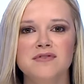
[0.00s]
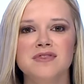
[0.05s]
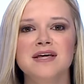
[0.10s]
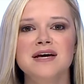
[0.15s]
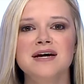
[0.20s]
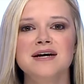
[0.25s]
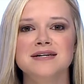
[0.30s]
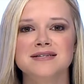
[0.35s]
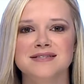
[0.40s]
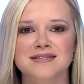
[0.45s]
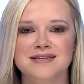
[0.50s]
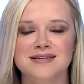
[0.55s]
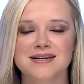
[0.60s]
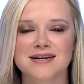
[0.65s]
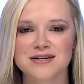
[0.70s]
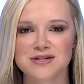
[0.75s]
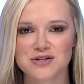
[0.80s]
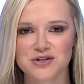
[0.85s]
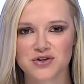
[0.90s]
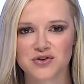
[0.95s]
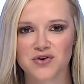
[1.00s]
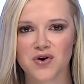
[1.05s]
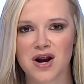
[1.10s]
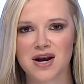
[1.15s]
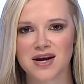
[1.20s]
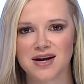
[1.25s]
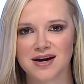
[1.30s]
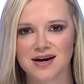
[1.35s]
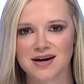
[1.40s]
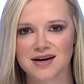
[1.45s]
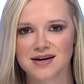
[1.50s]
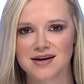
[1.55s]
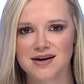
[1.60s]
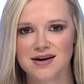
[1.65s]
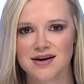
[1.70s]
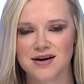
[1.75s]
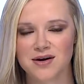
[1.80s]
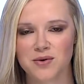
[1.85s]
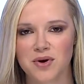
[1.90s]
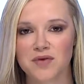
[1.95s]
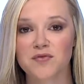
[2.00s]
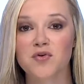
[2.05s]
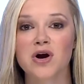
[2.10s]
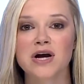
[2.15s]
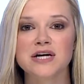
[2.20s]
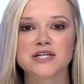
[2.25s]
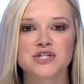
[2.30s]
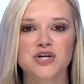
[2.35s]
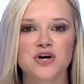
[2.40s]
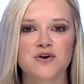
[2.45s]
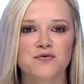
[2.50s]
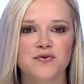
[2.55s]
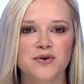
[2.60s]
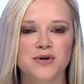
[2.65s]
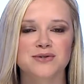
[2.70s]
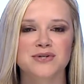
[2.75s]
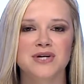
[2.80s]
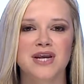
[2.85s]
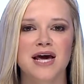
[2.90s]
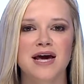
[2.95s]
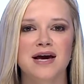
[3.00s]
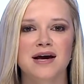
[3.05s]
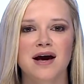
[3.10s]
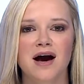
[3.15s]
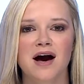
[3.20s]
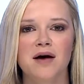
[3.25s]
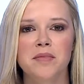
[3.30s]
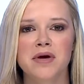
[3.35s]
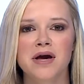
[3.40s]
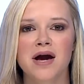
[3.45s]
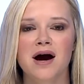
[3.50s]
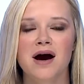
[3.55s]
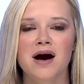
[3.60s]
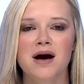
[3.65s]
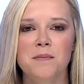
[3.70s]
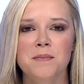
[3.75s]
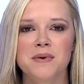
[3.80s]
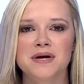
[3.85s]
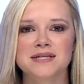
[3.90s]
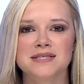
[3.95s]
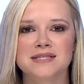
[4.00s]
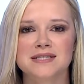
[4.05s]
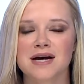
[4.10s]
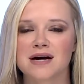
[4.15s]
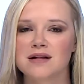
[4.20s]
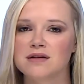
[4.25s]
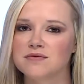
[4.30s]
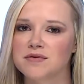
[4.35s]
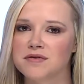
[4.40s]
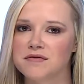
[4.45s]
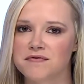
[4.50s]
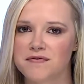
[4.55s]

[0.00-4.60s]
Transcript: This is Trending. We have a great show for you today. Coming up, it's Tel Aviv